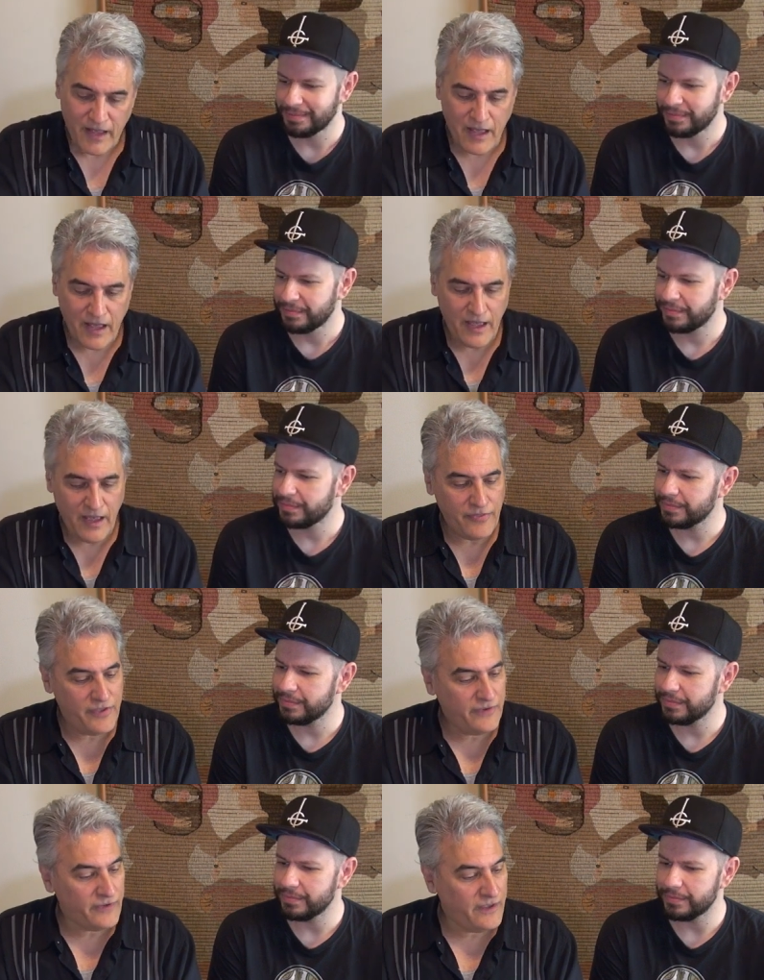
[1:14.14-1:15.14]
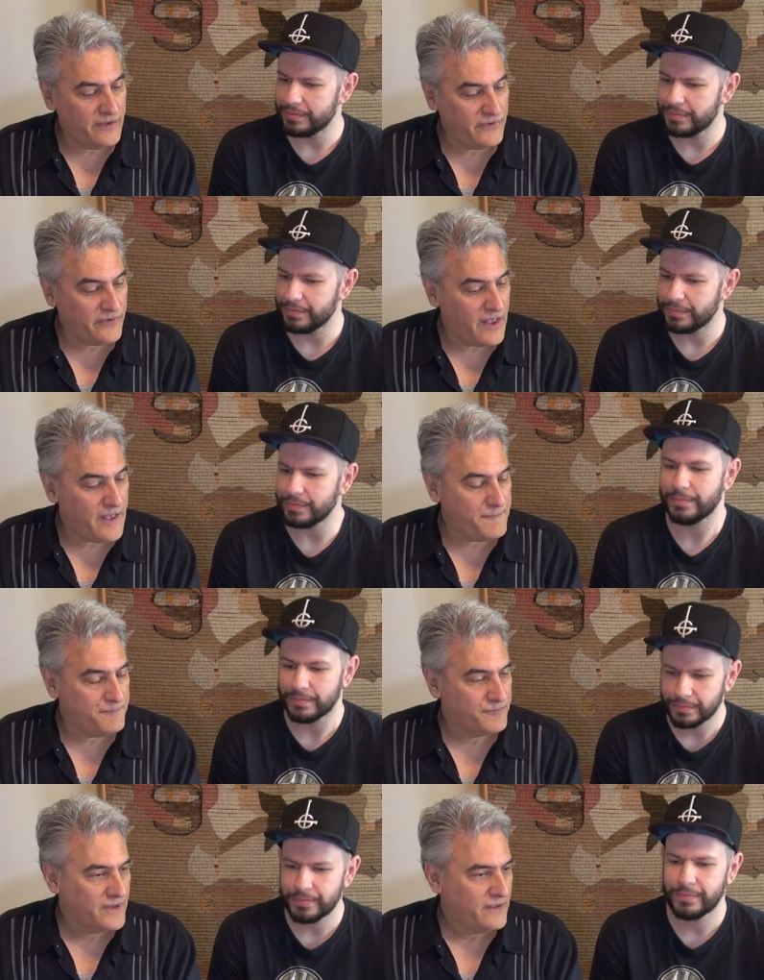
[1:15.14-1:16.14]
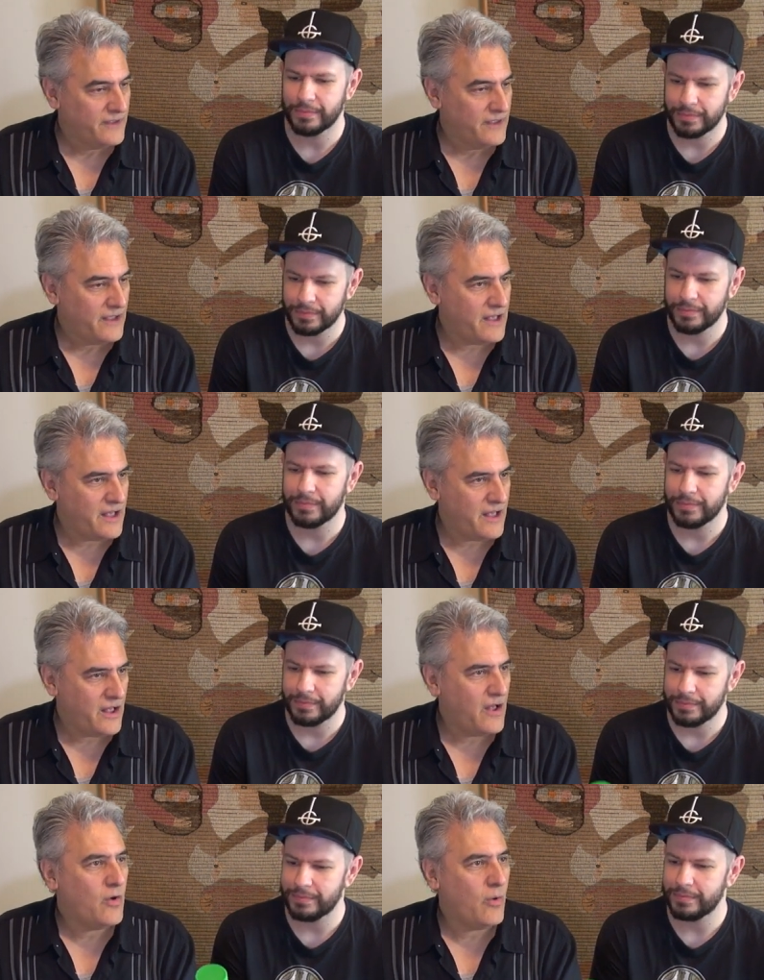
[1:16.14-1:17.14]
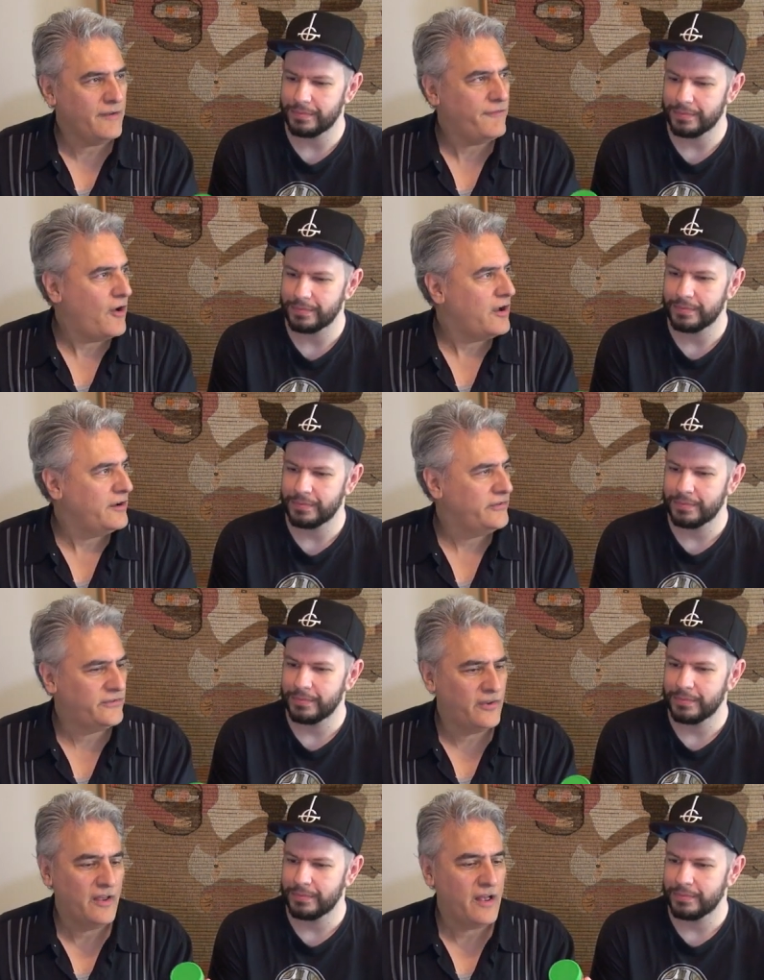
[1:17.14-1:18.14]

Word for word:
Speaker 1: Yeah. This is Huy Fong's